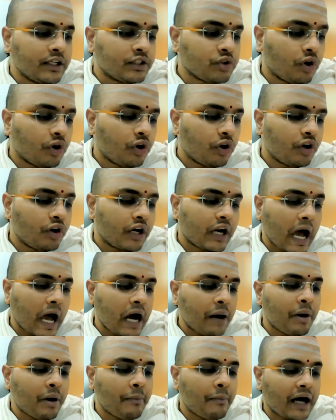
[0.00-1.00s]
so
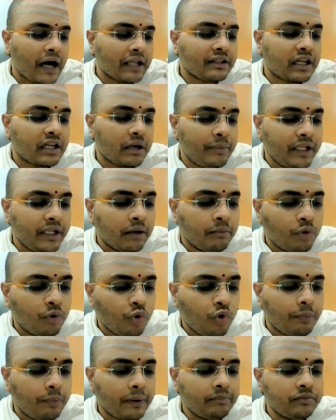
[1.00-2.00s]
nama matram idam
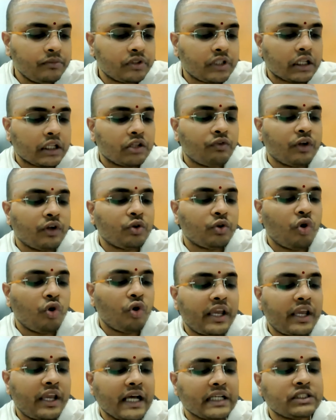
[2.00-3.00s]
rupam tatvato
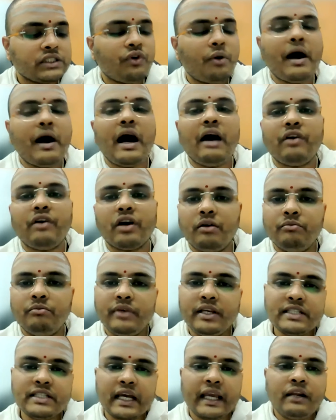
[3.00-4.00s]
hyasvabhavakam
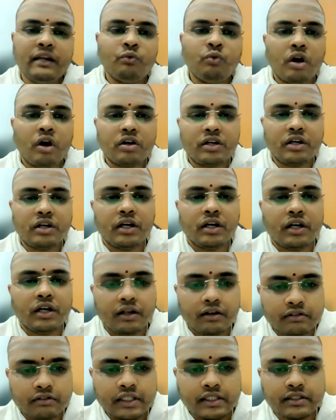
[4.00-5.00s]
is again what uh,
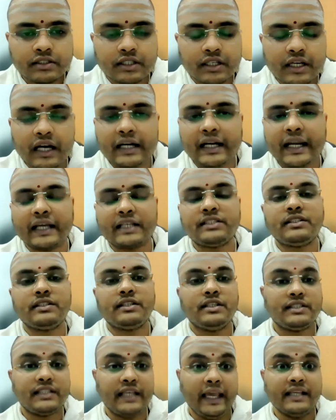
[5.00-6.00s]
this uh, text
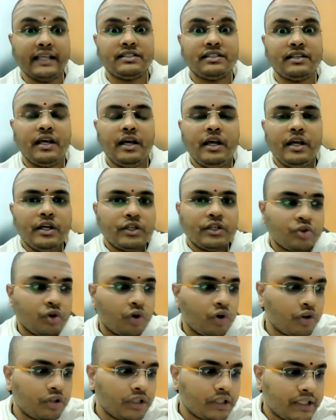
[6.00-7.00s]
says so
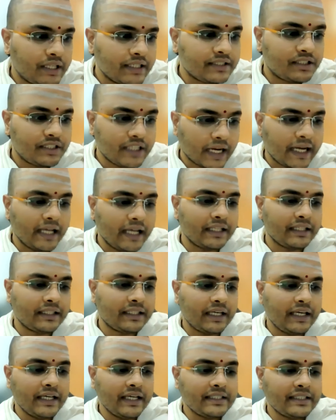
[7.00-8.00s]
this jagat
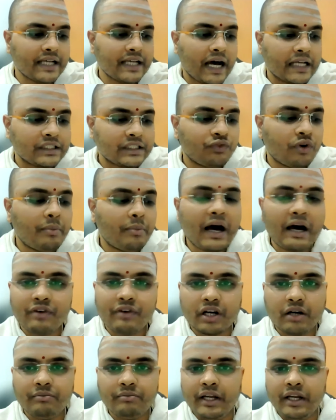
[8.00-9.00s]
is
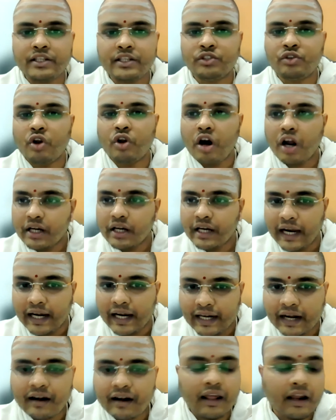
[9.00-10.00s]
asvabhavakam it is not
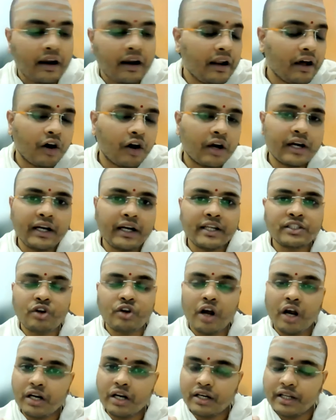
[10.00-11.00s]
eternal or it is
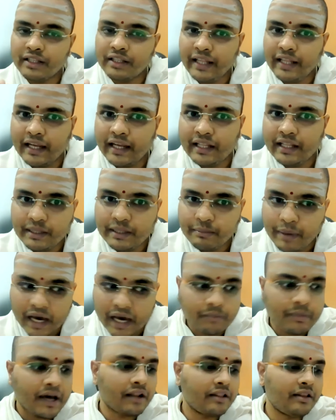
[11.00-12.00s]
not there in the
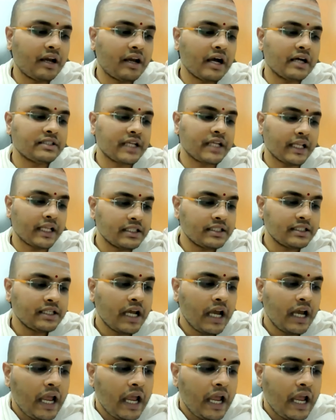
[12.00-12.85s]
paramarthika sense